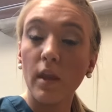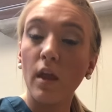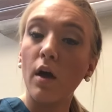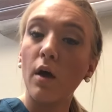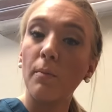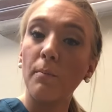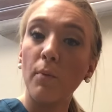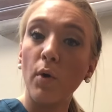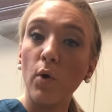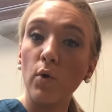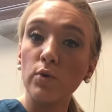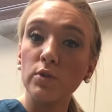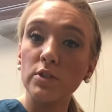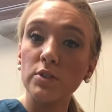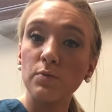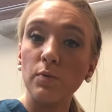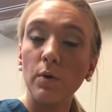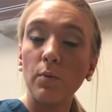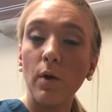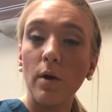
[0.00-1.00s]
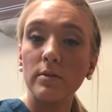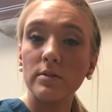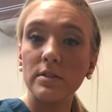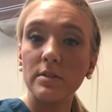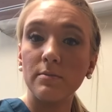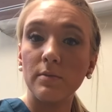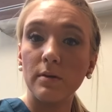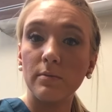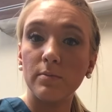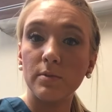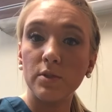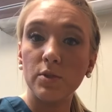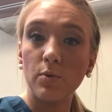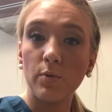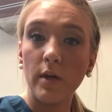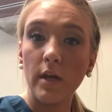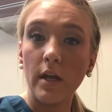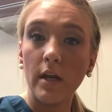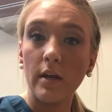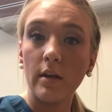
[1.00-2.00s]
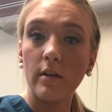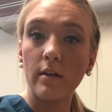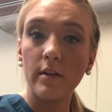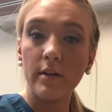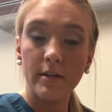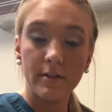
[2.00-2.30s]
A pulse, we want to be between